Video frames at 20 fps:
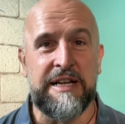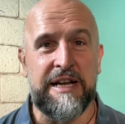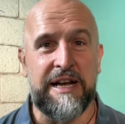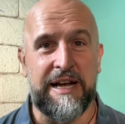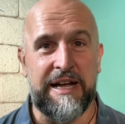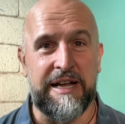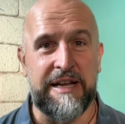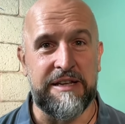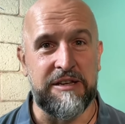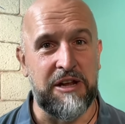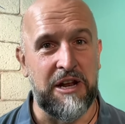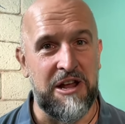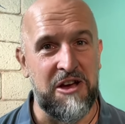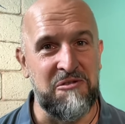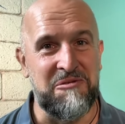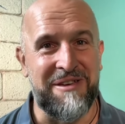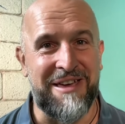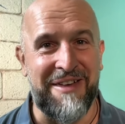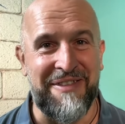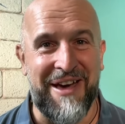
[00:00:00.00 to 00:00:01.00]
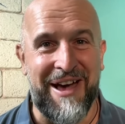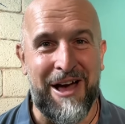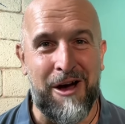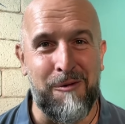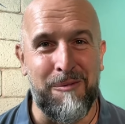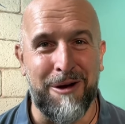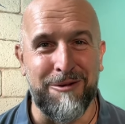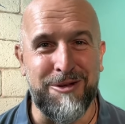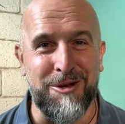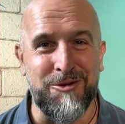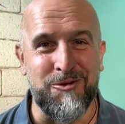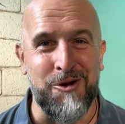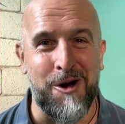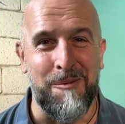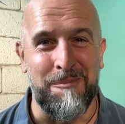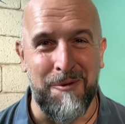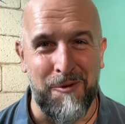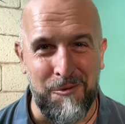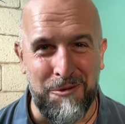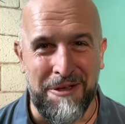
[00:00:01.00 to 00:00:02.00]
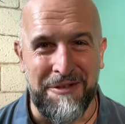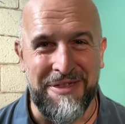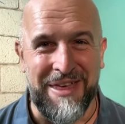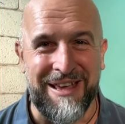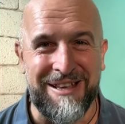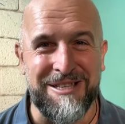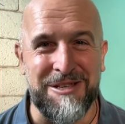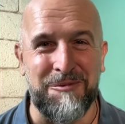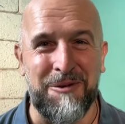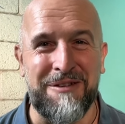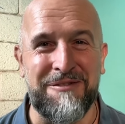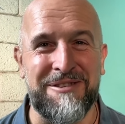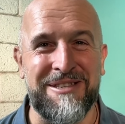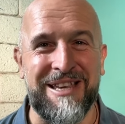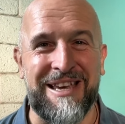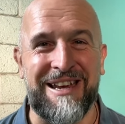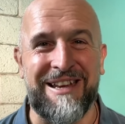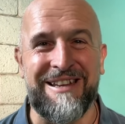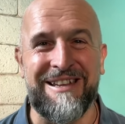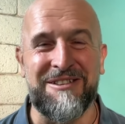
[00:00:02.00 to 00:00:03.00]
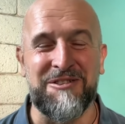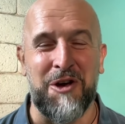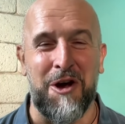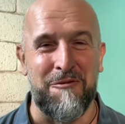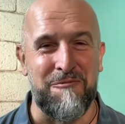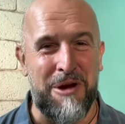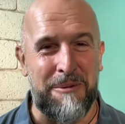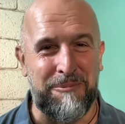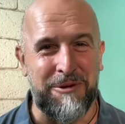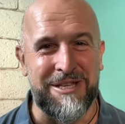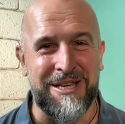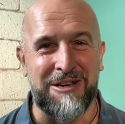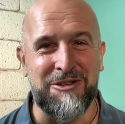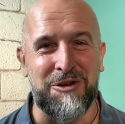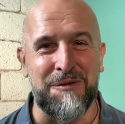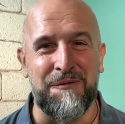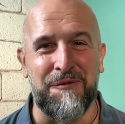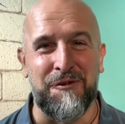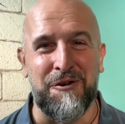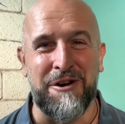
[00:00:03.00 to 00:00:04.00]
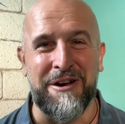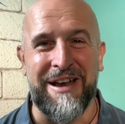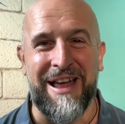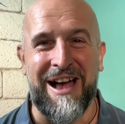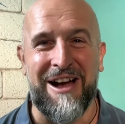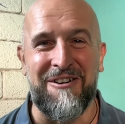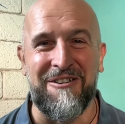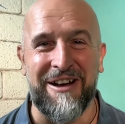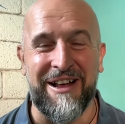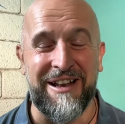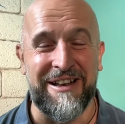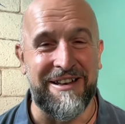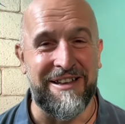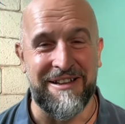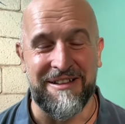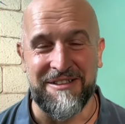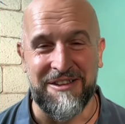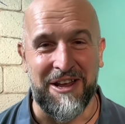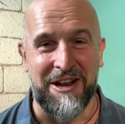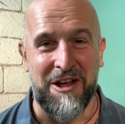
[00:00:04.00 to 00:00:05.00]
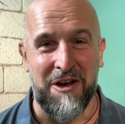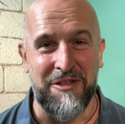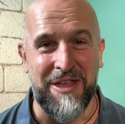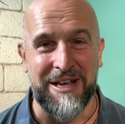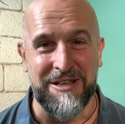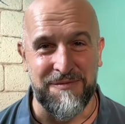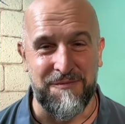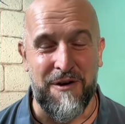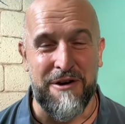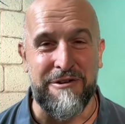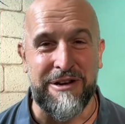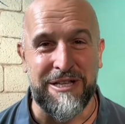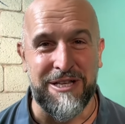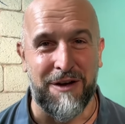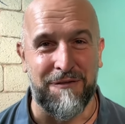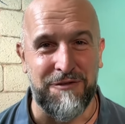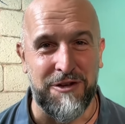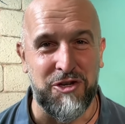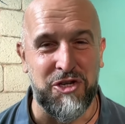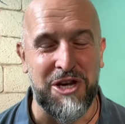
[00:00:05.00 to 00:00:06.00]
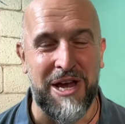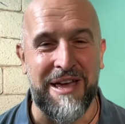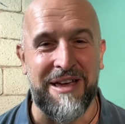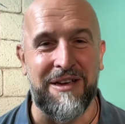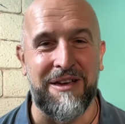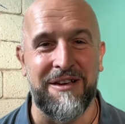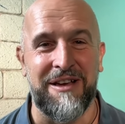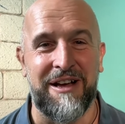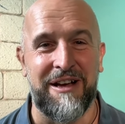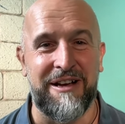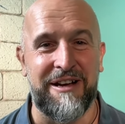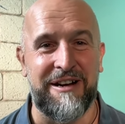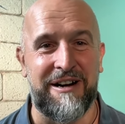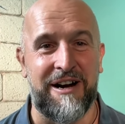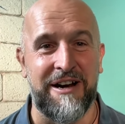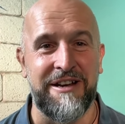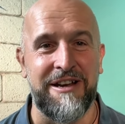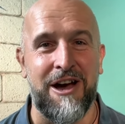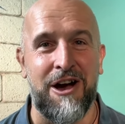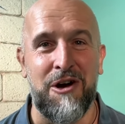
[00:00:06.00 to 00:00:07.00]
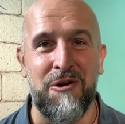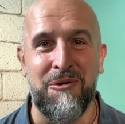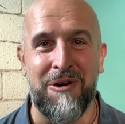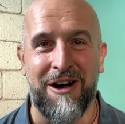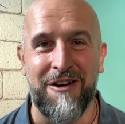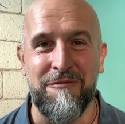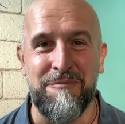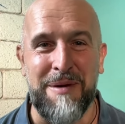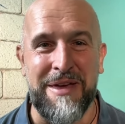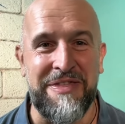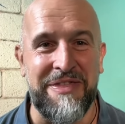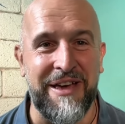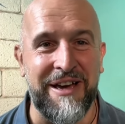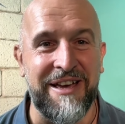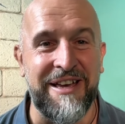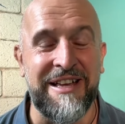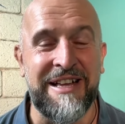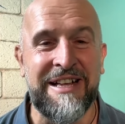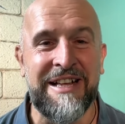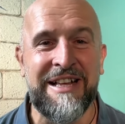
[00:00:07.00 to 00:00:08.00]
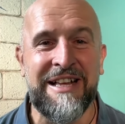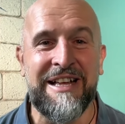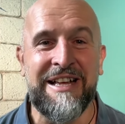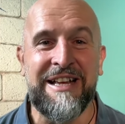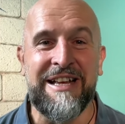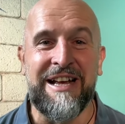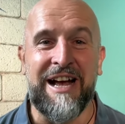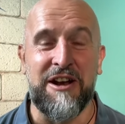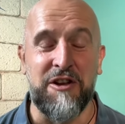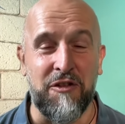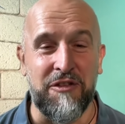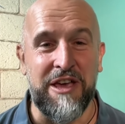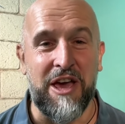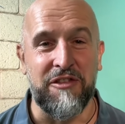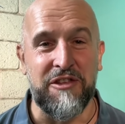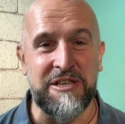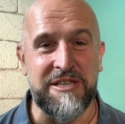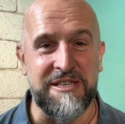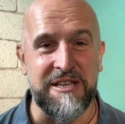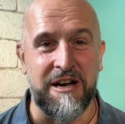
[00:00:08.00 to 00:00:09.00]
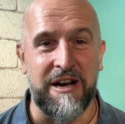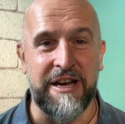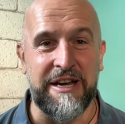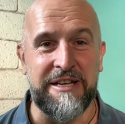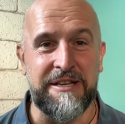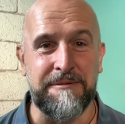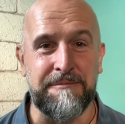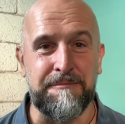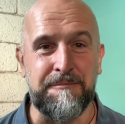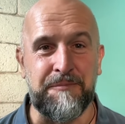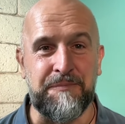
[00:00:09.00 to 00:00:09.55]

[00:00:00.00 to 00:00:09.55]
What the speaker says: and, get that elbow to drop? All the things that we've seen, he's got a reputation for it now, and, that's very tough to shake. I know, I've been there. And on the other side,